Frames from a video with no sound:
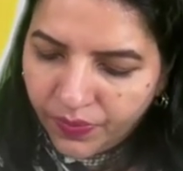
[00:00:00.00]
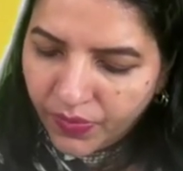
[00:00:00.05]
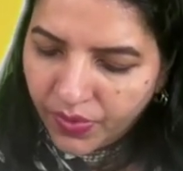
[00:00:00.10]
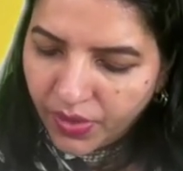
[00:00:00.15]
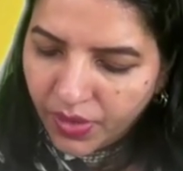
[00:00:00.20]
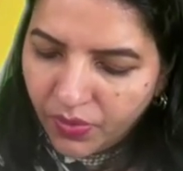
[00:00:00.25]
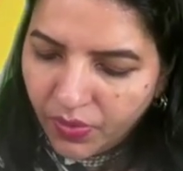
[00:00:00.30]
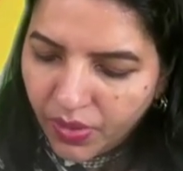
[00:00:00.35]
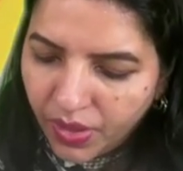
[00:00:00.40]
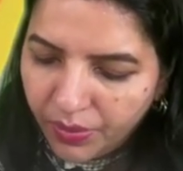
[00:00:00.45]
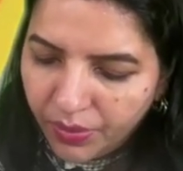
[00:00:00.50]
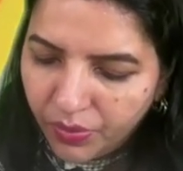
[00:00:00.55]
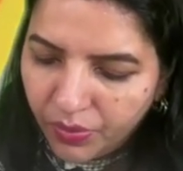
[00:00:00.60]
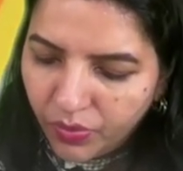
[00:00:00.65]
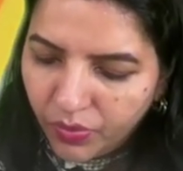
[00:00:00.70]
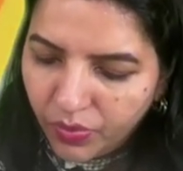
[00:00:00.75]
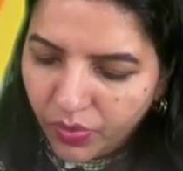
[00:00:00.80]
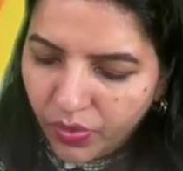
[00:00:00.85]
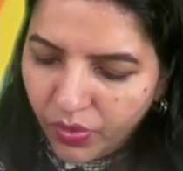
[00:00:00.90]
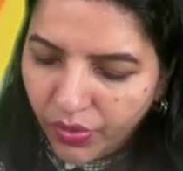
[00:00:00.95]
Now I'm
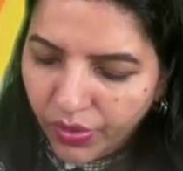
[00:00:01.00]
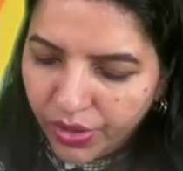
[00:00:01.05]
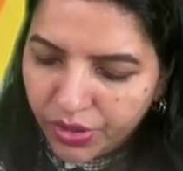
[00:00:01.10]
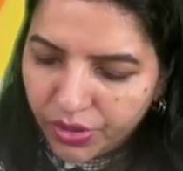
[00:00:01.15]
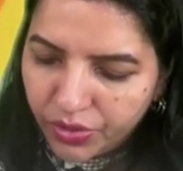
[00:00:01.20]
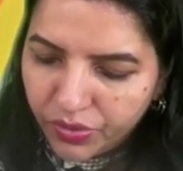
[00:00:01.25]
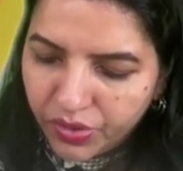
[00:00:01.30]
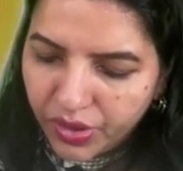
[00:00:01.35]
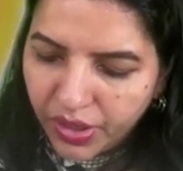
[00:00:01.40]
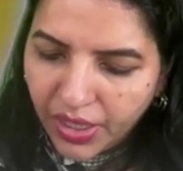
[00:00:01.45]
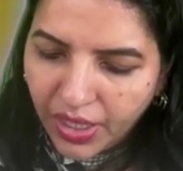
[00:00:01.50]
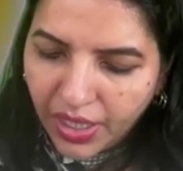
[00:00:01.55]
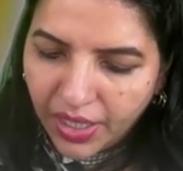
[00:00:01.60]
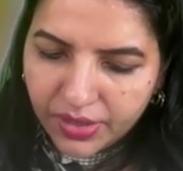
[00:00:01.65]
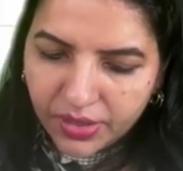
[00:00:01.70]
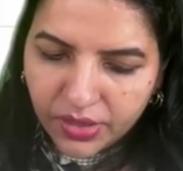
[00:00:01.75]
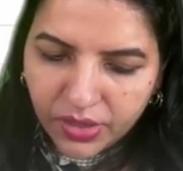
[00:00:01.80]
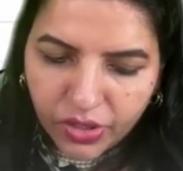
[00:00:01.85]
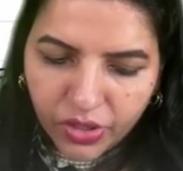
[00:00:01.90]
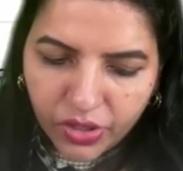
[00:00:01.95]
going to the
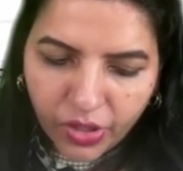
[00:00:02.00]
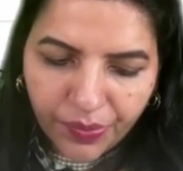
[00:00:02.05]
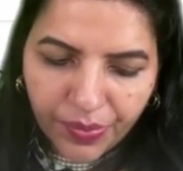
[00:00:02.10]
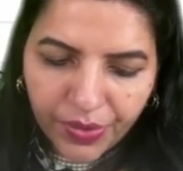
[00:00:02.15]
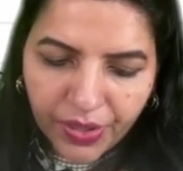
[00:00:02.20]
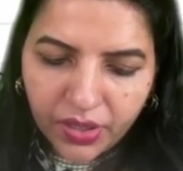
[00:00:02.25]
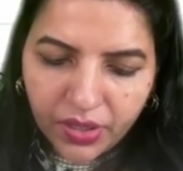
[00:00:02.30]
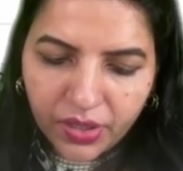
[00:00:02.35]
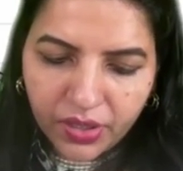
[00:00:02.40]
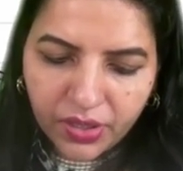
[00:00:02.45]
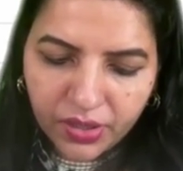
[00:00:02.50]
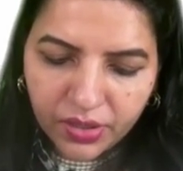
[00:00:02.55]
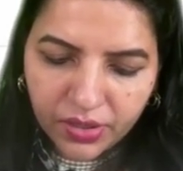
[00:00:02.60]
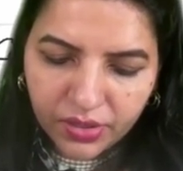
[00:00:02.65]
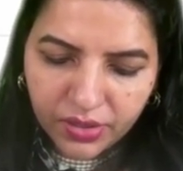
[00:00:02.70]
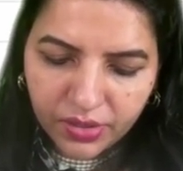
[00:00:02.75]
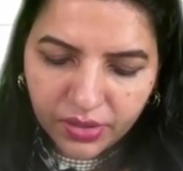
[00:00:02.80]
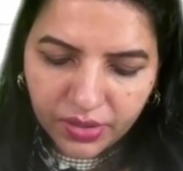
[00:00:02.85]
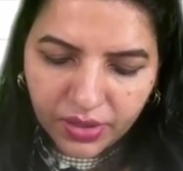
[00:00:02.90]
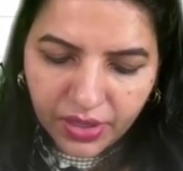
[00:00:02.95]
last topic,
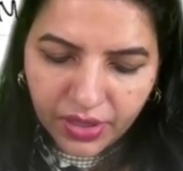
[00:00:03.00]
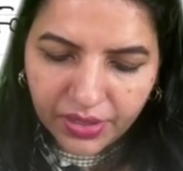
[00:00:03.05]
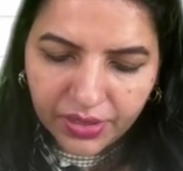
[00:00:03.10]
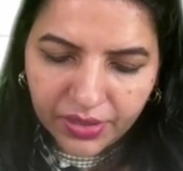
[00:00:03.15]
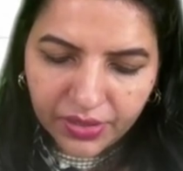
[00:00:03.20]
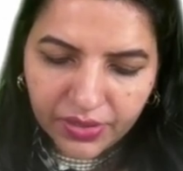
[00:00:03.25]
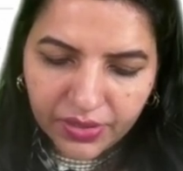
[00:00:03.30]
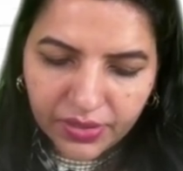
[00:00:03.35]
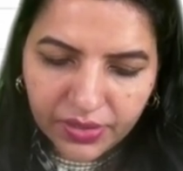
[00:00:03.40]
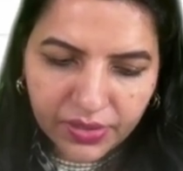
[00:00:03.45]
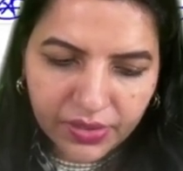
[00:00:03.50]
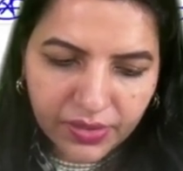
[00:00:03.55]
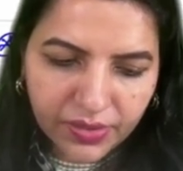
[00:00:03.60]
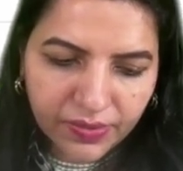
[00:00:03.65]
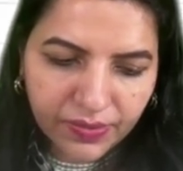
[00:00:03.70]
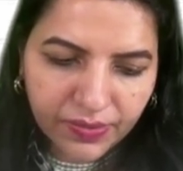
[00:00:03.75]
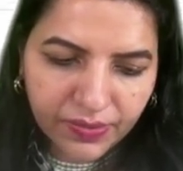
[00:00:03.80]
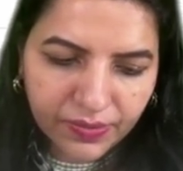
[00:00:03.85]
that is